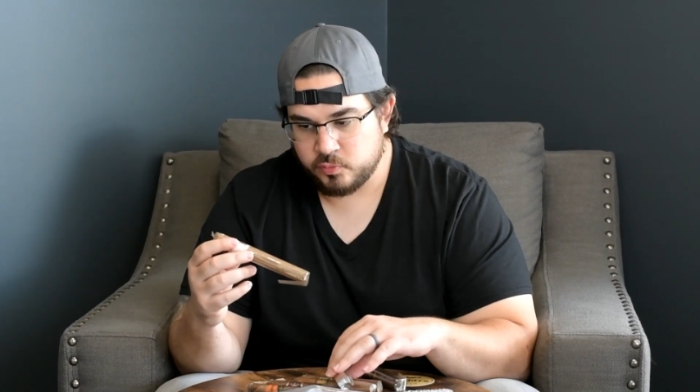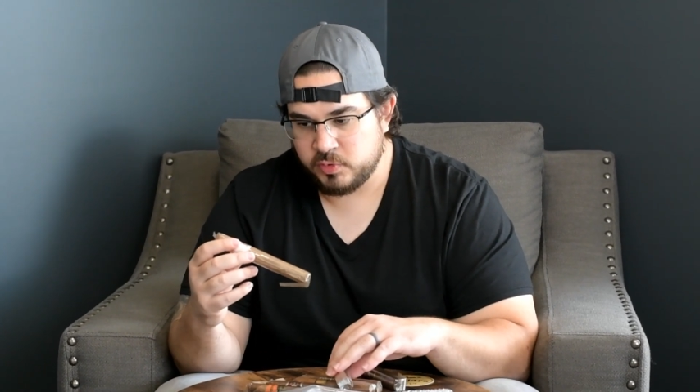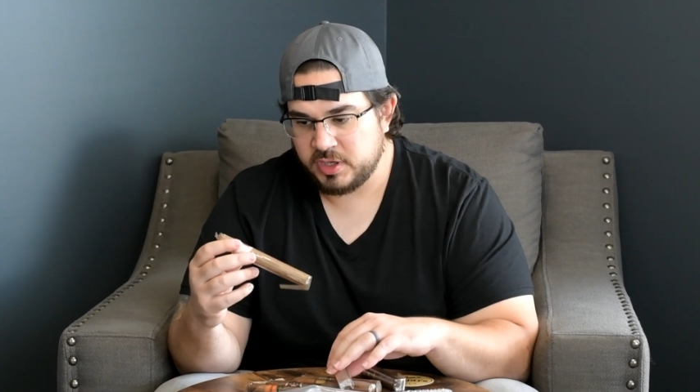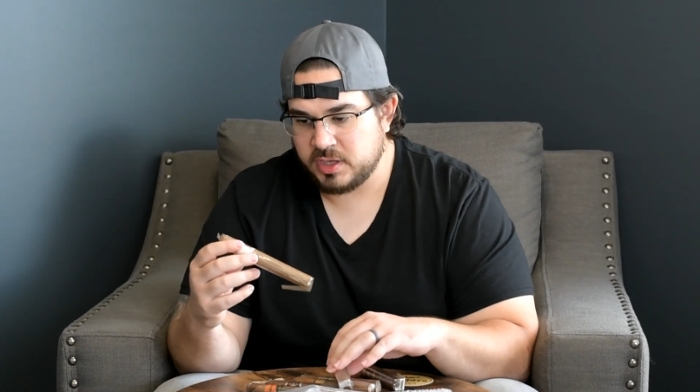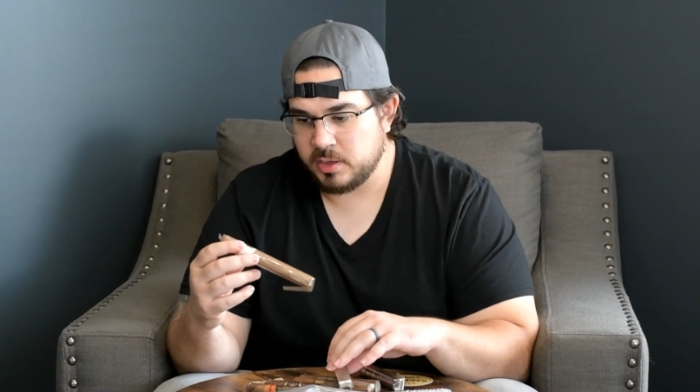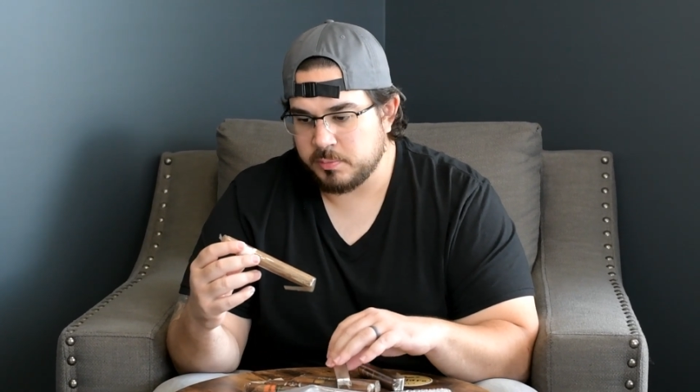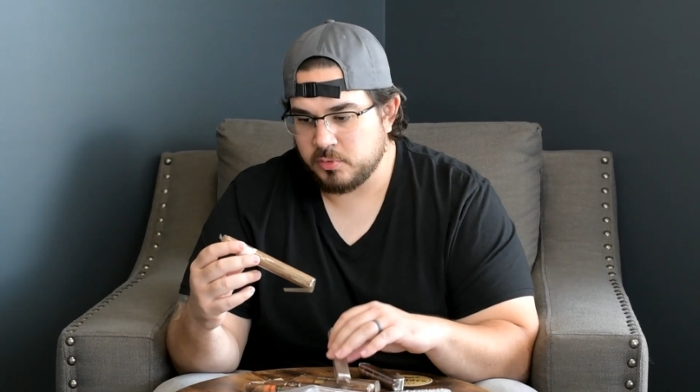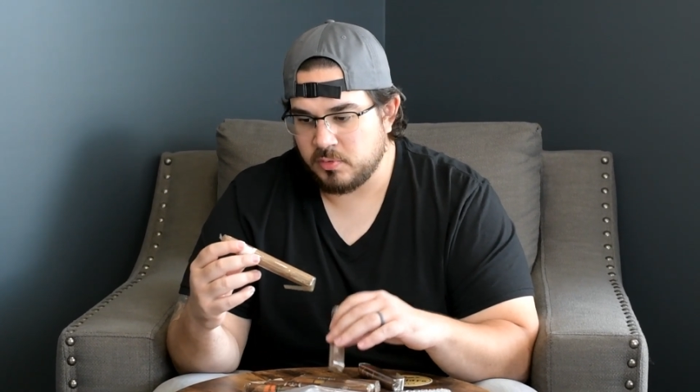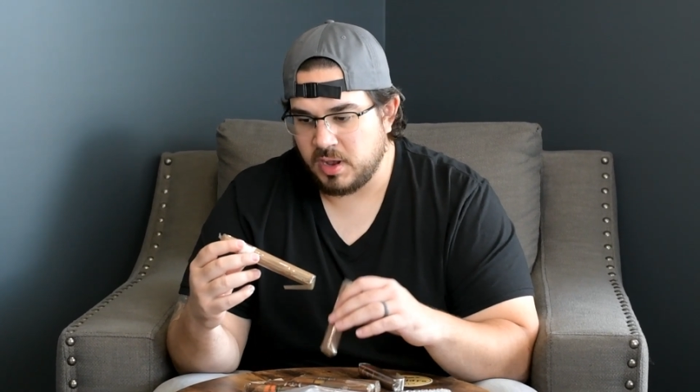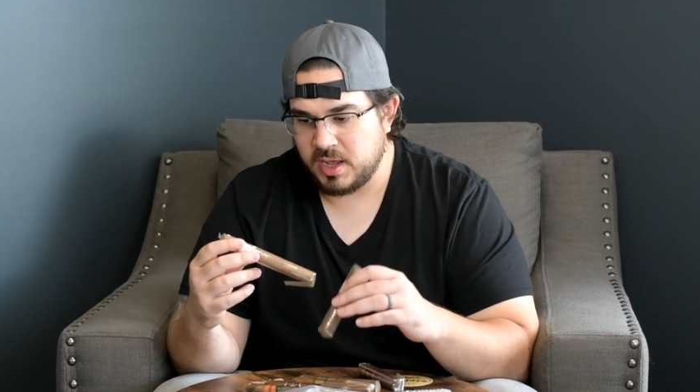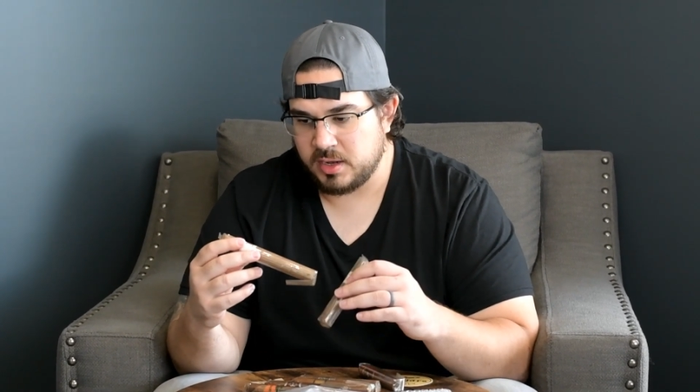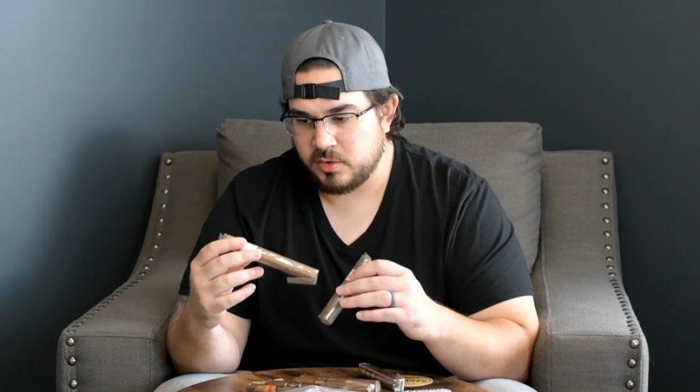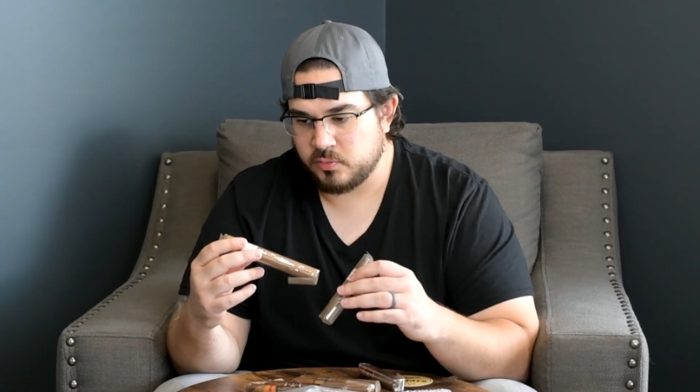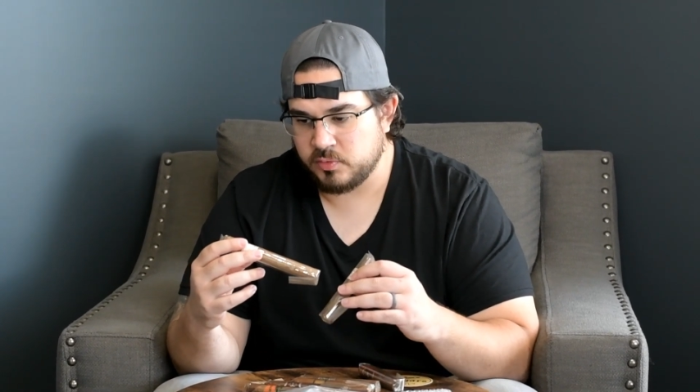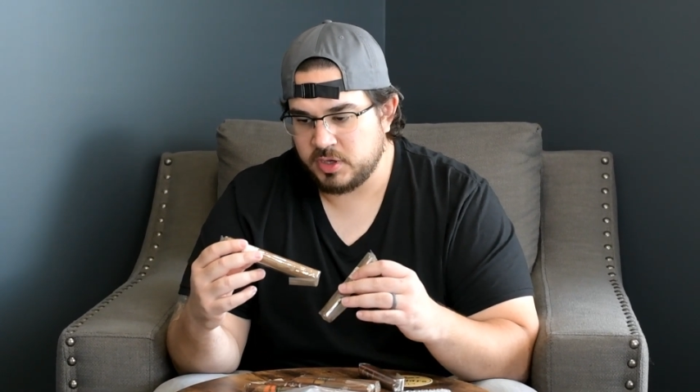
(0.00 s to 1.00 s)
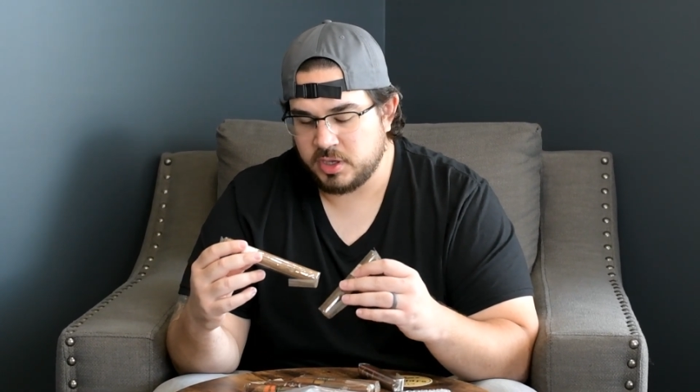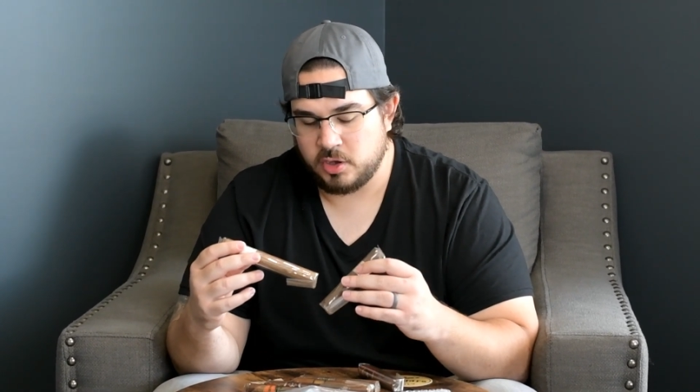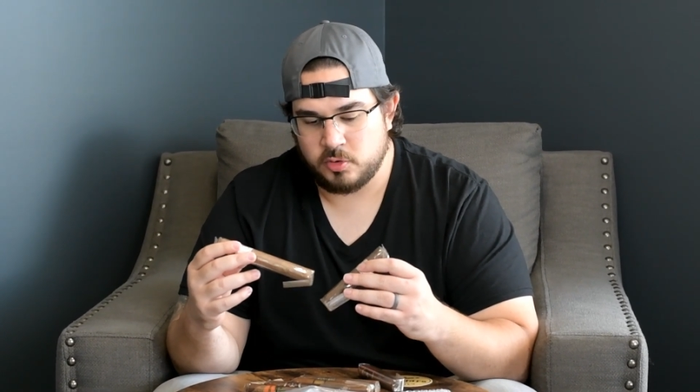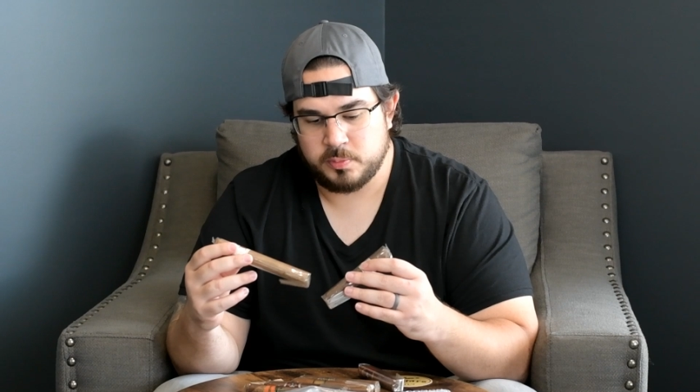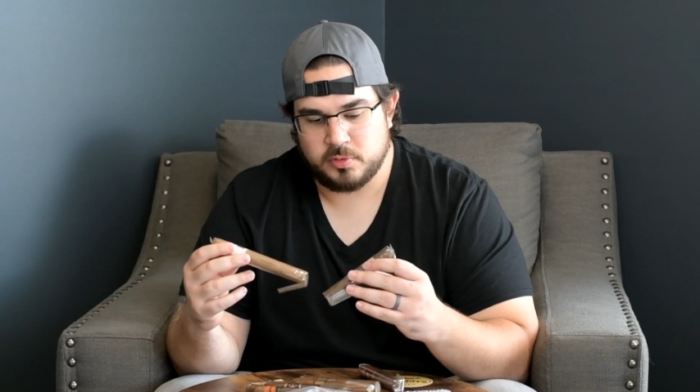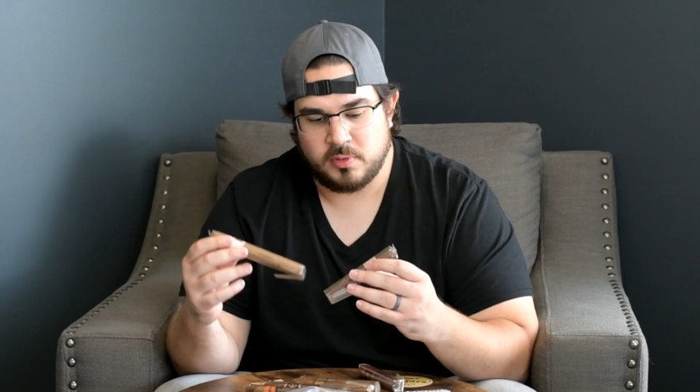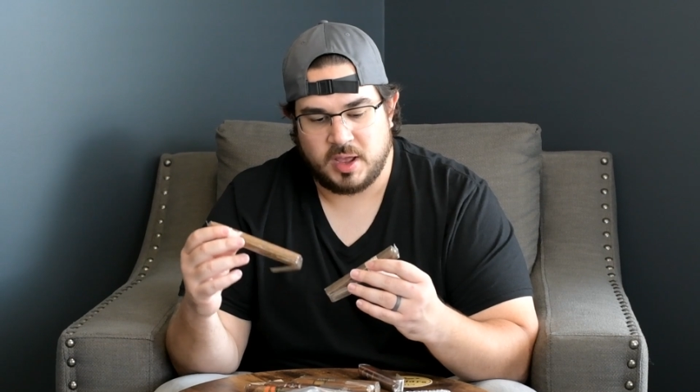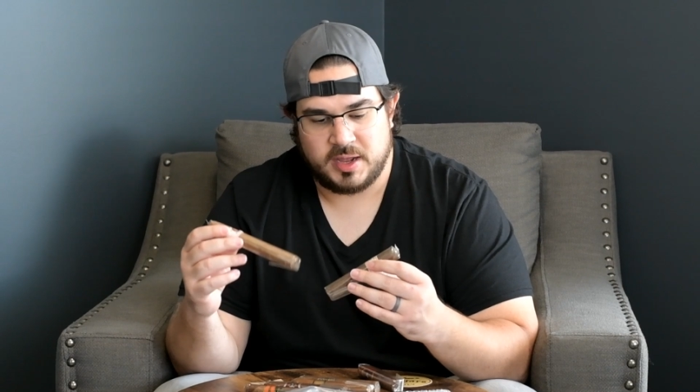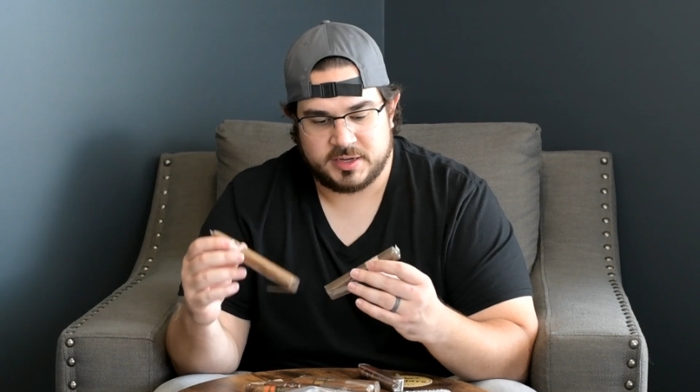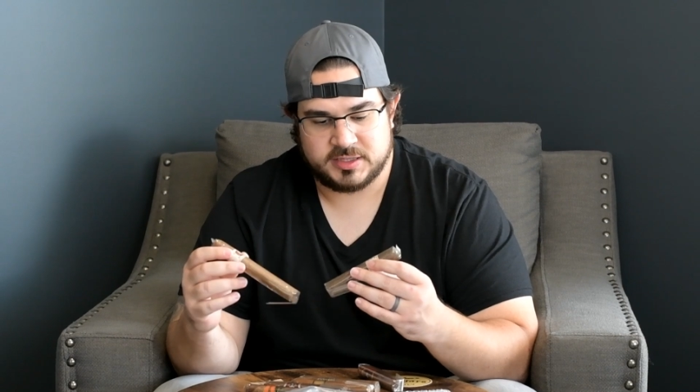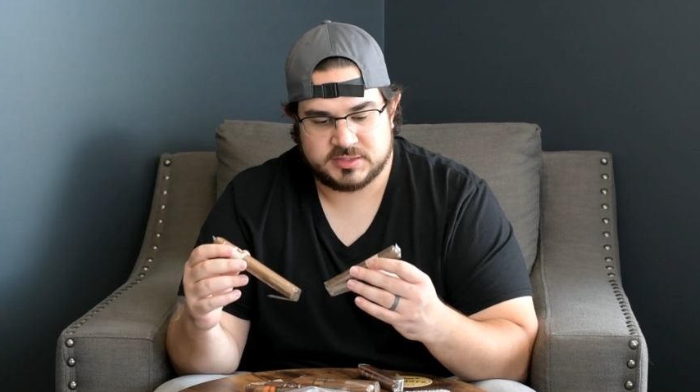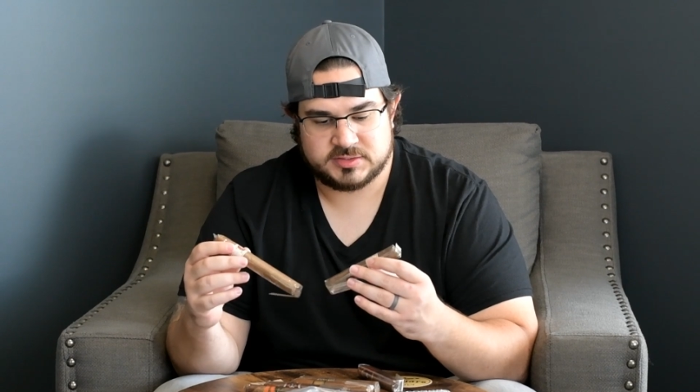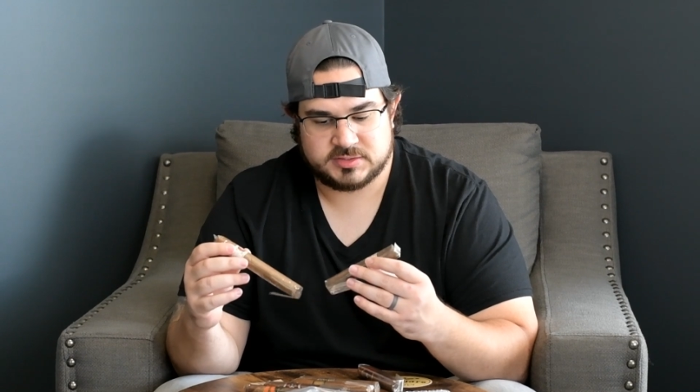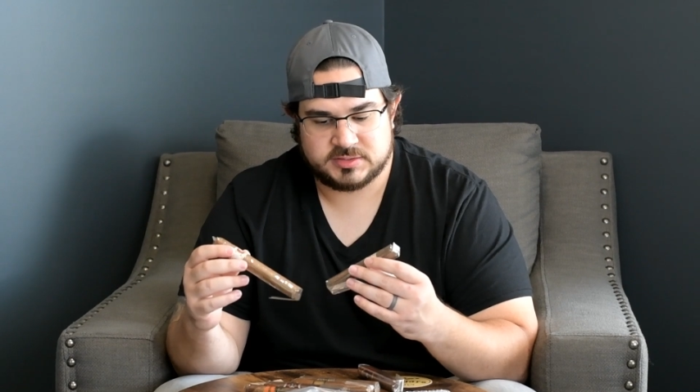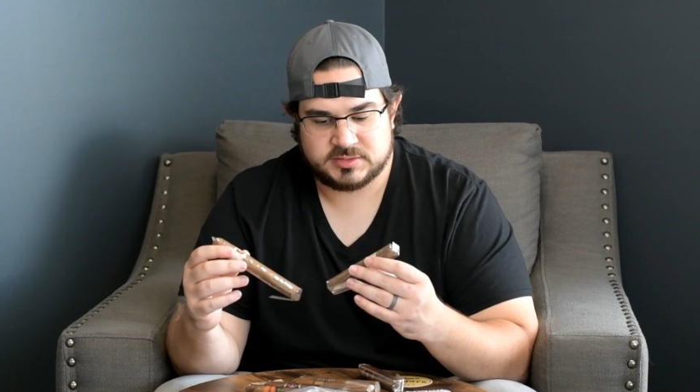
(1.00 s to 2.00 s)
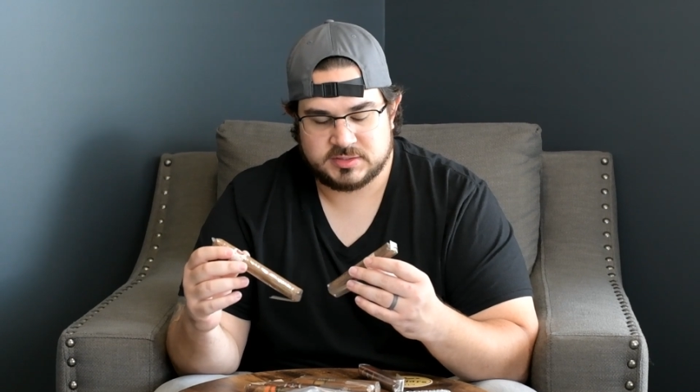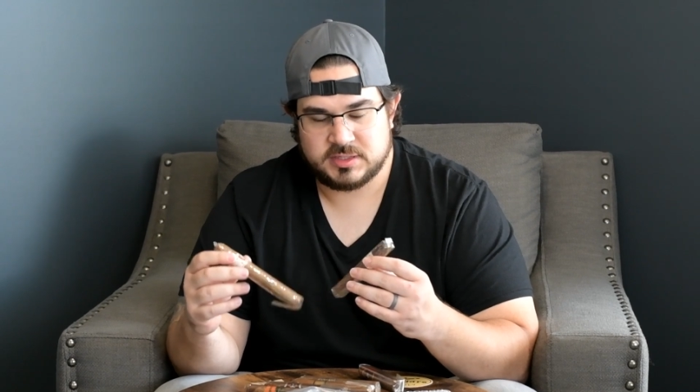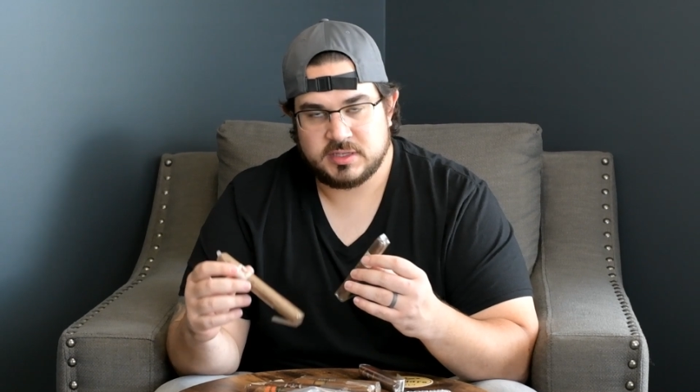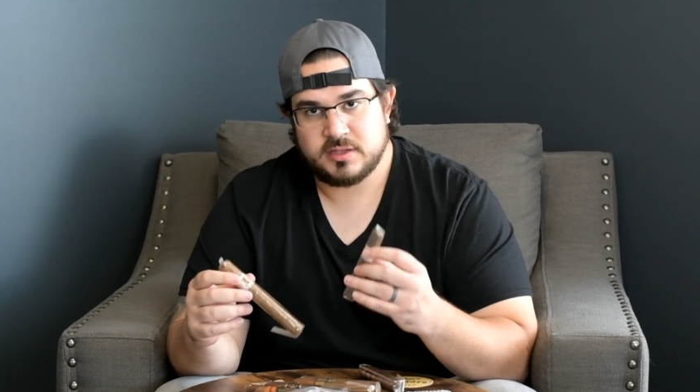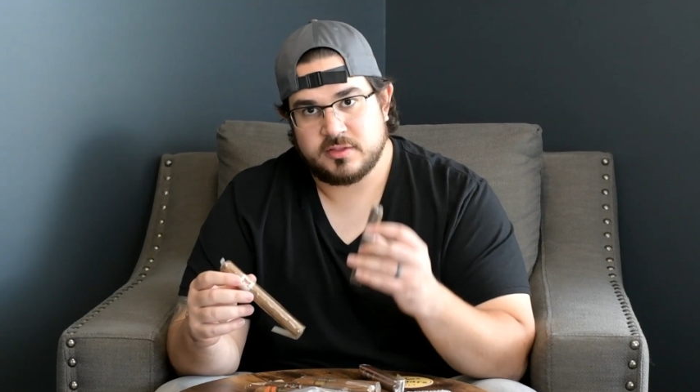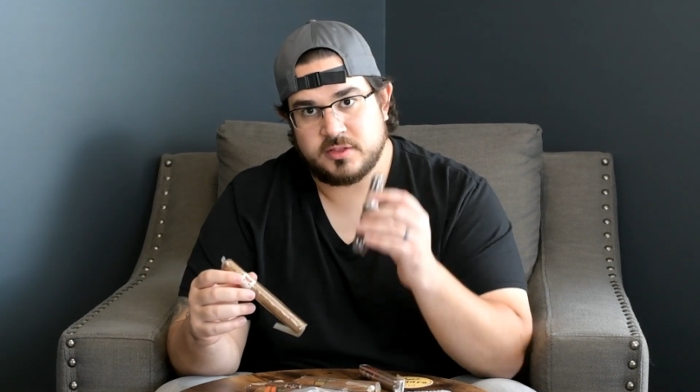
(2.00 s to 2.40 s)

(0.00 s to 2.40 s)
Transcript: Rico Burratas,